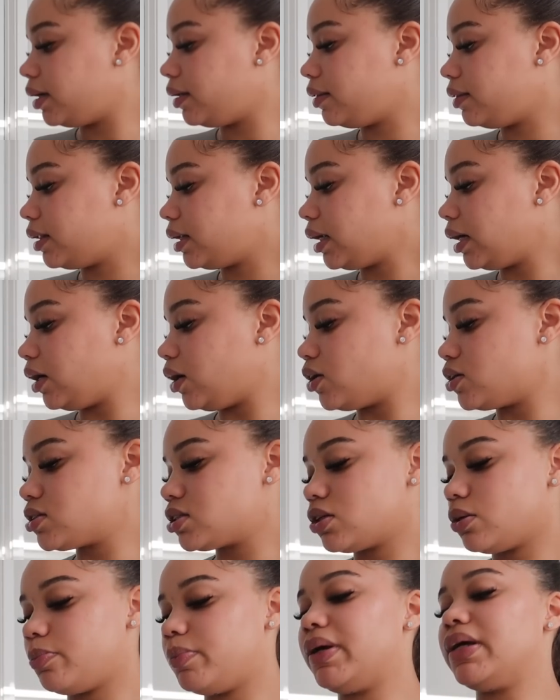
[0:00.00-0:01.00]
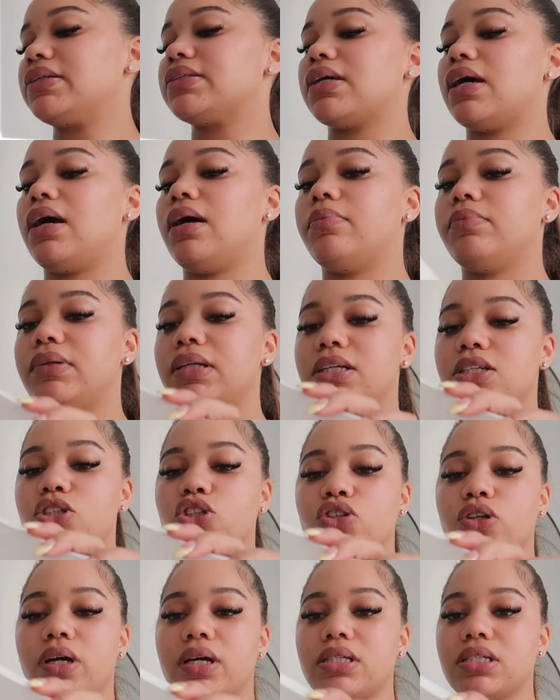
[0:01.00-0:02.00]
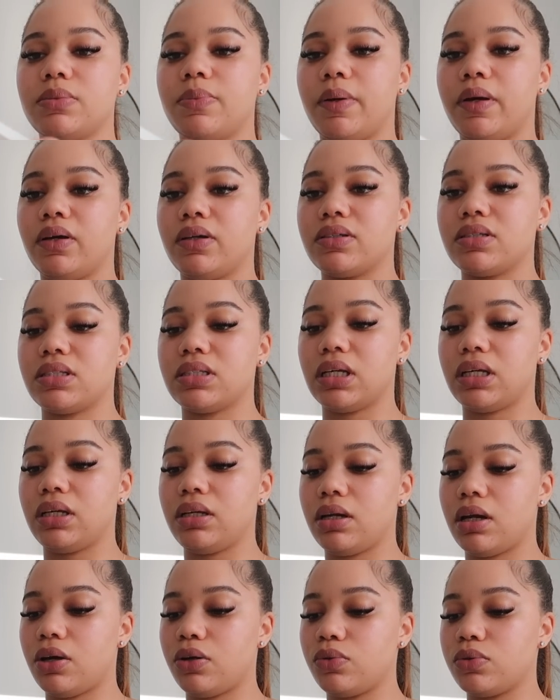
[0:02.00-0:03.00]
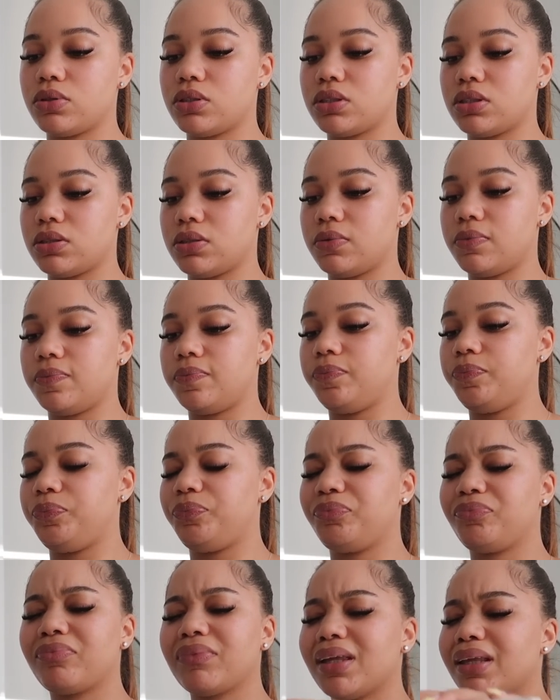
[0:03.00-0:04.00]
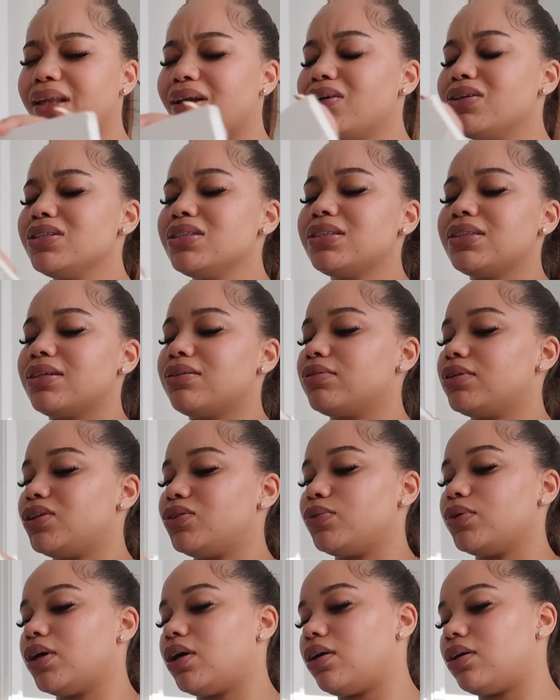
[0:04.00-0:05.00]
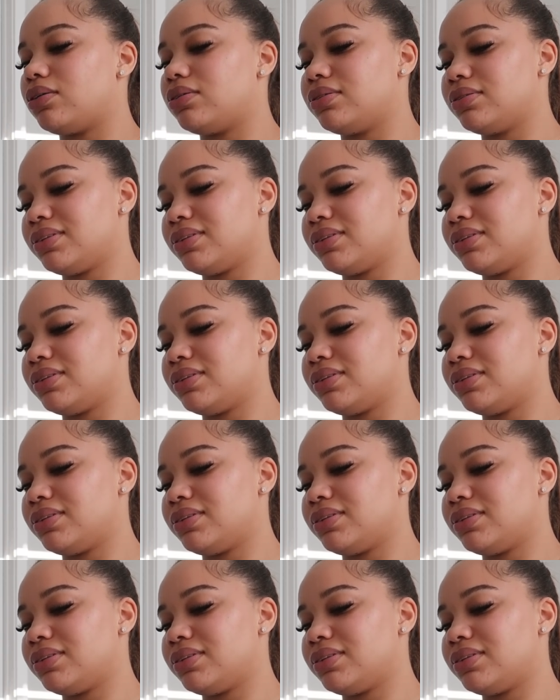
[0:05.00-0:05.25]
And then I also picked up these transparent sticky notes that is so cute, y'all.